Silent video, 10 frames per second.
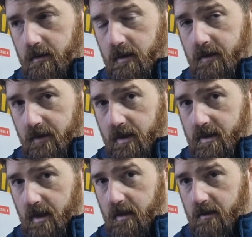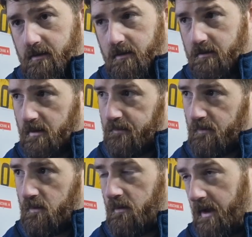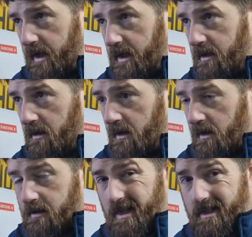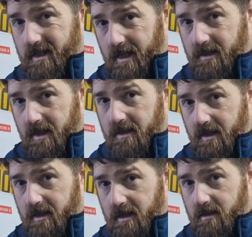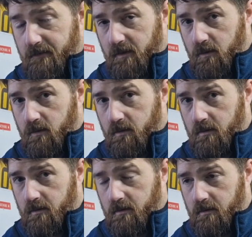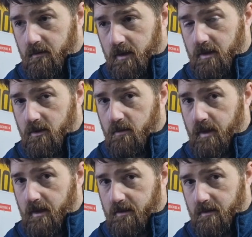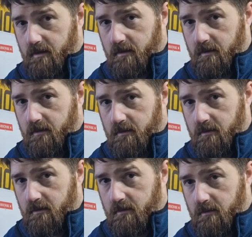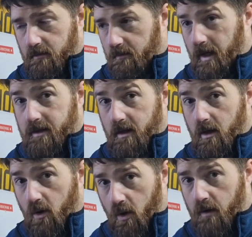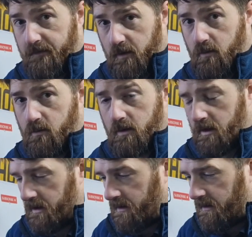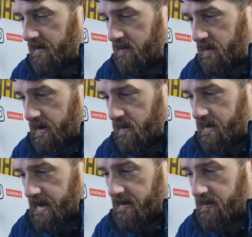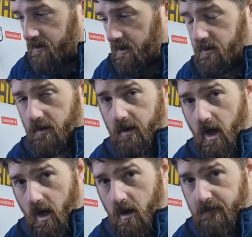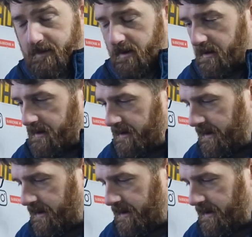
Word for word: in 30 seconds. So 4, 8, so that's 16 cc's of fuel in 2 minutes. That's a lot of fuel you're losing just on half a turn.